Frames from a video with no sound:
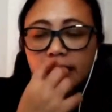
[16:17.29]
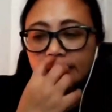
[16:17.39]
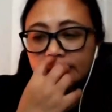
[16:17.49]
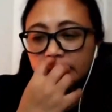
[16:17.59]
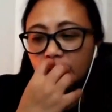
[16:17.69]

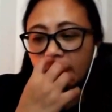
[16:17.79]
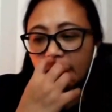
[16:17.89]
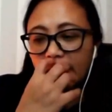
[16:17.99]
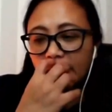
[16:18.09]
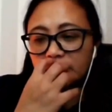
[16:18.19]
So
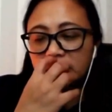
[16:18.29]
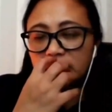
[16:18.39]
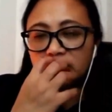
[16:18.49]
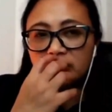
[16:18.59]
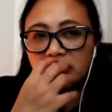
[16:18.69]

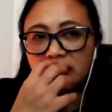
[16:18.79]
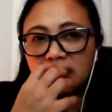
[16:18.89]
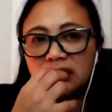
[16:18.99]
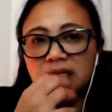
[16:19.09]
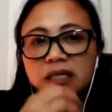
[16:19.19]
acquisition
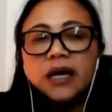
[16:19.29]
means